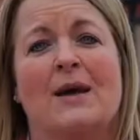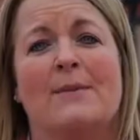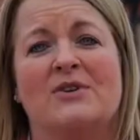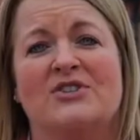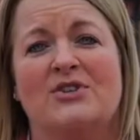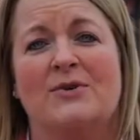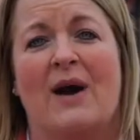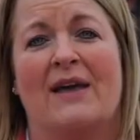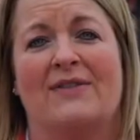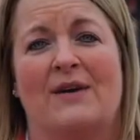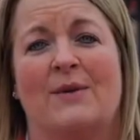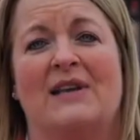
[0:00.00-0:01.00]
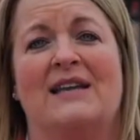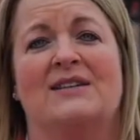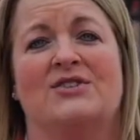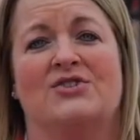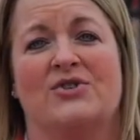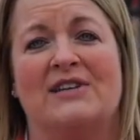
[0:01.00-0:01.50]
Number two, I think we need to
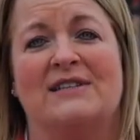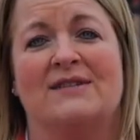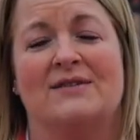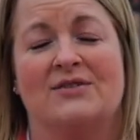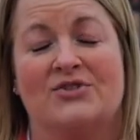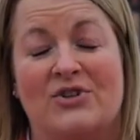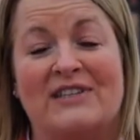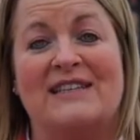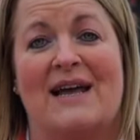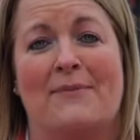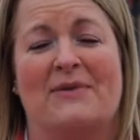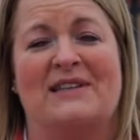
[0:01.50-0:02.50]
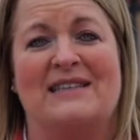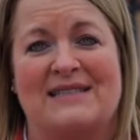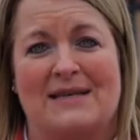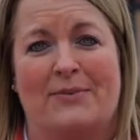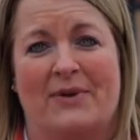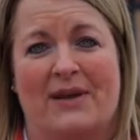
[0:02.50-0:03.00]
stricten up the
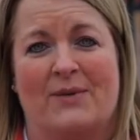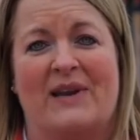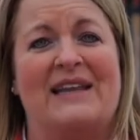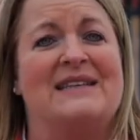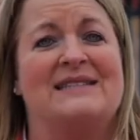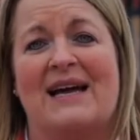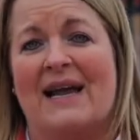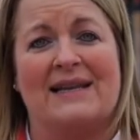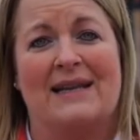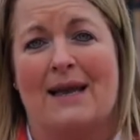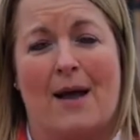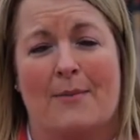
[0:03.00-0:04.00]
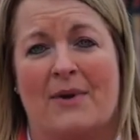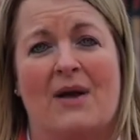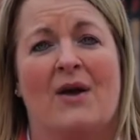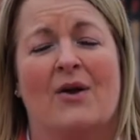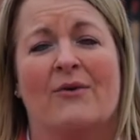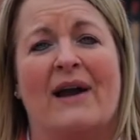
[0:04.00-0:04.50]
discipline. We need to tighten it up.
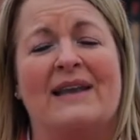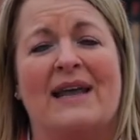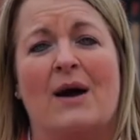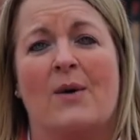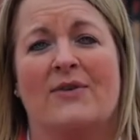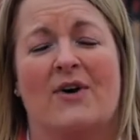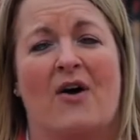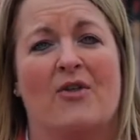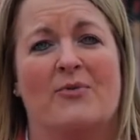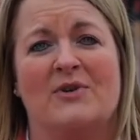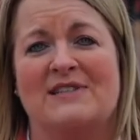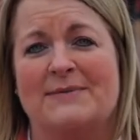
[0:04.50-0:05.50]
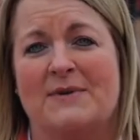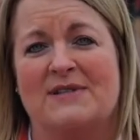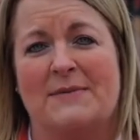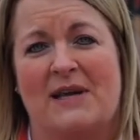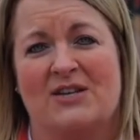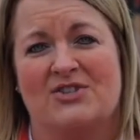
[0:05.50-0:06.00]
Right now, with all the
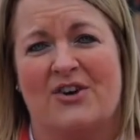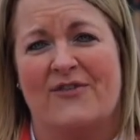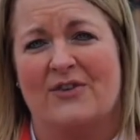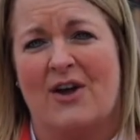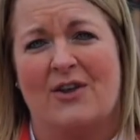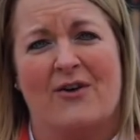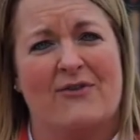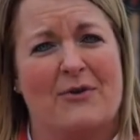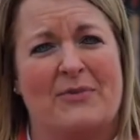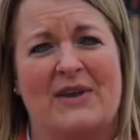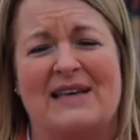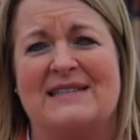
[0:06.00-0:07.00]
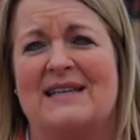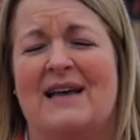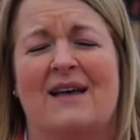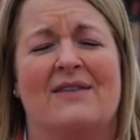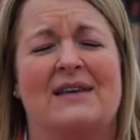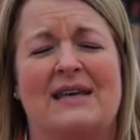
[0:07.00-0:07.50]
principals being shuffled all over the place,
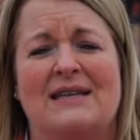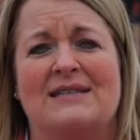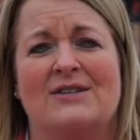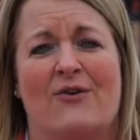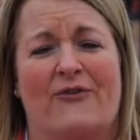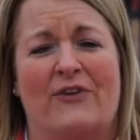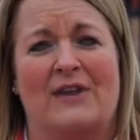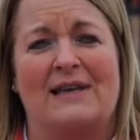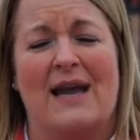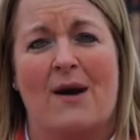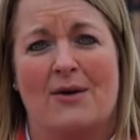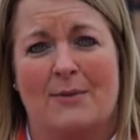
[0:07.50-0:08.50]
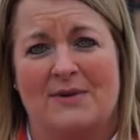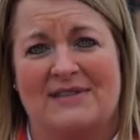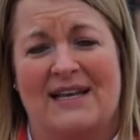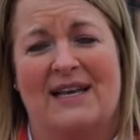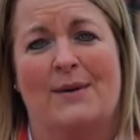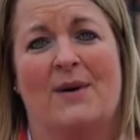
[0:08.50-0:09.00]
the kids don't feel accountable
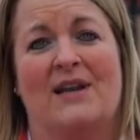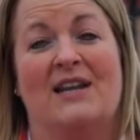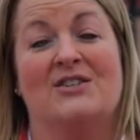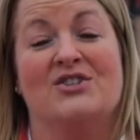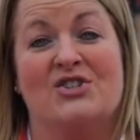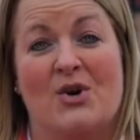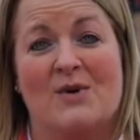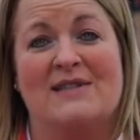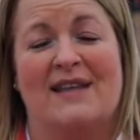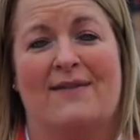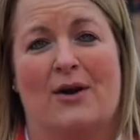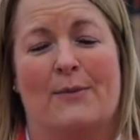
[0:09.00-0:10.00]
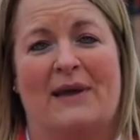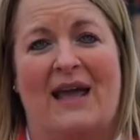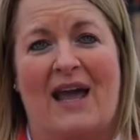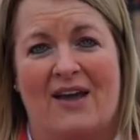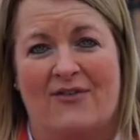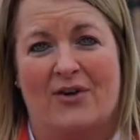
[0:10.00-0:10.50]
to anyone, and it shows in their
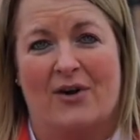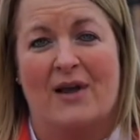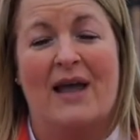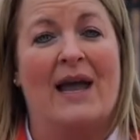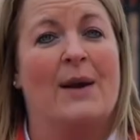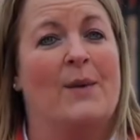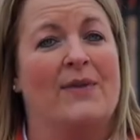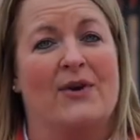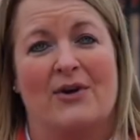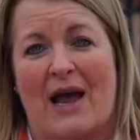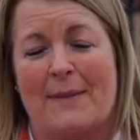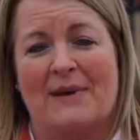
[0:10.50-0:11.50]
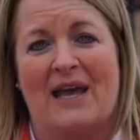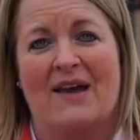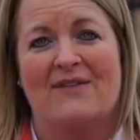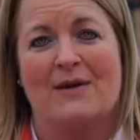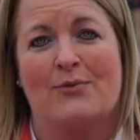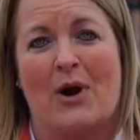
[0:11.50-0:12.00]
behavior. And when they're not
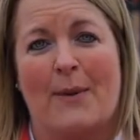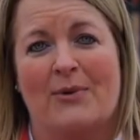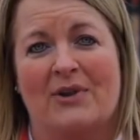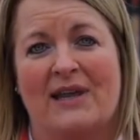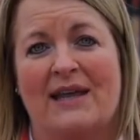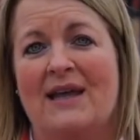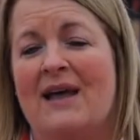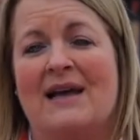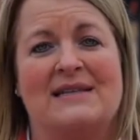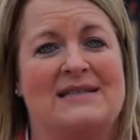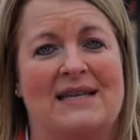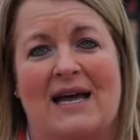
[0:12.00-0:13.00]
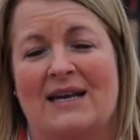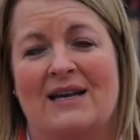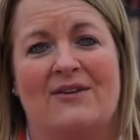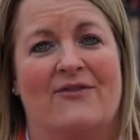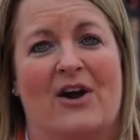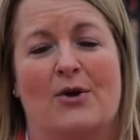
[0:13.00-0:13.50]
behaving properly, it's not an
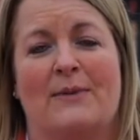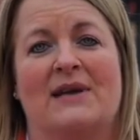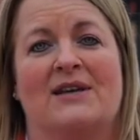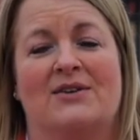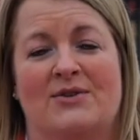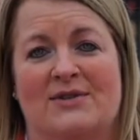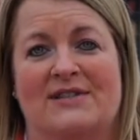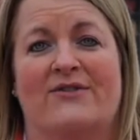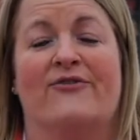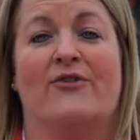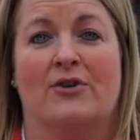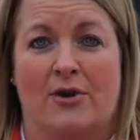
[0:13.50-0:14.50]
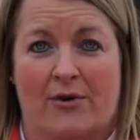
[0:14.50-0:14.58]
environment conducive for